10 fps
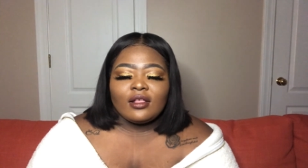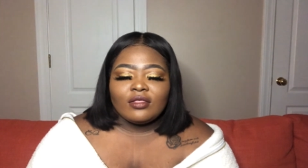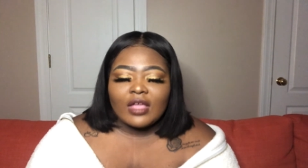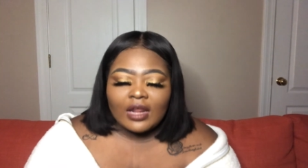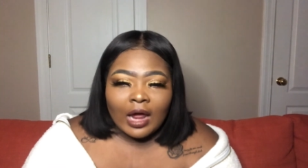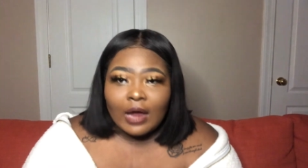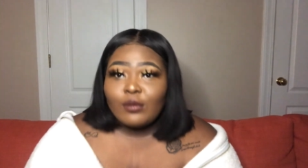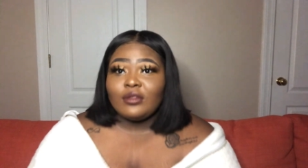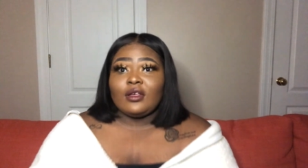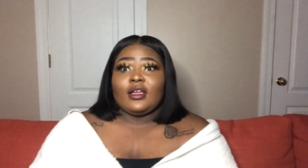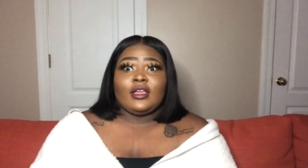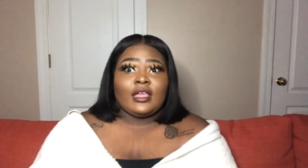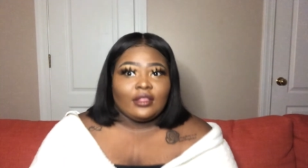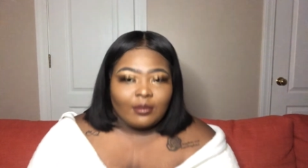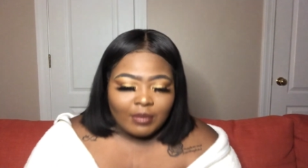that I was like
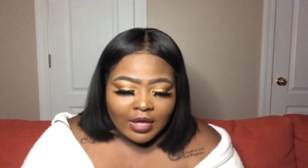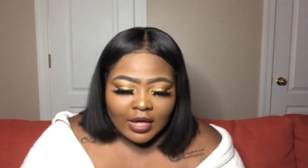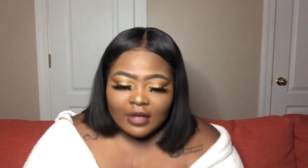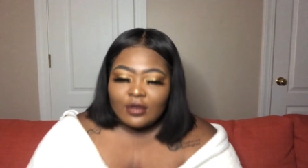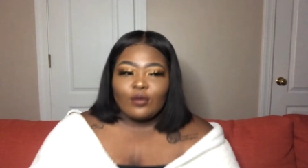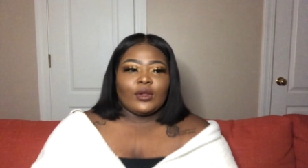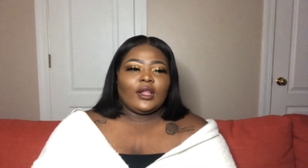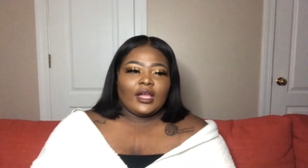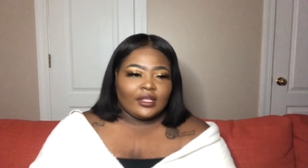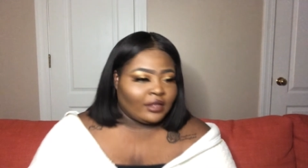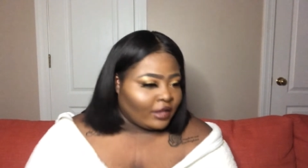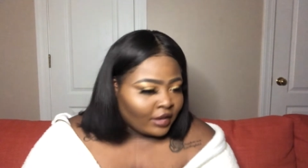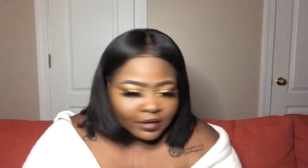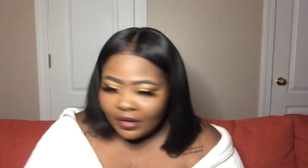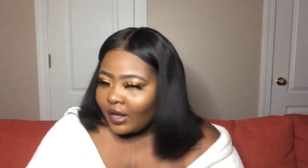in the bed going like
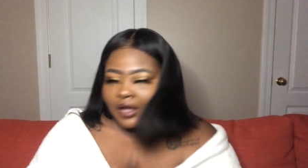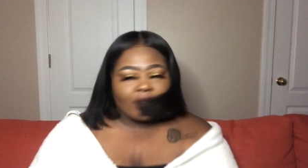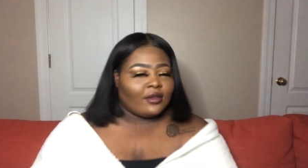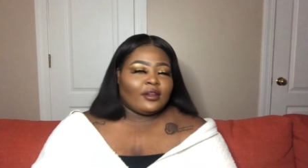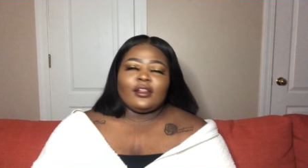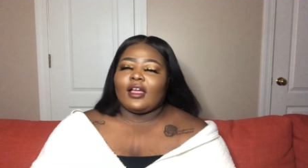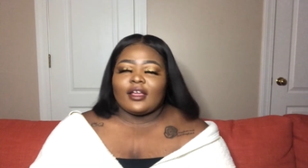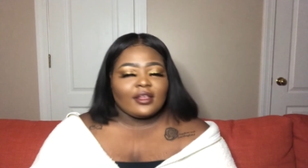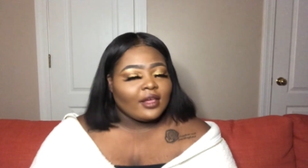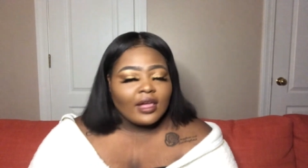this, and I couldn't, like,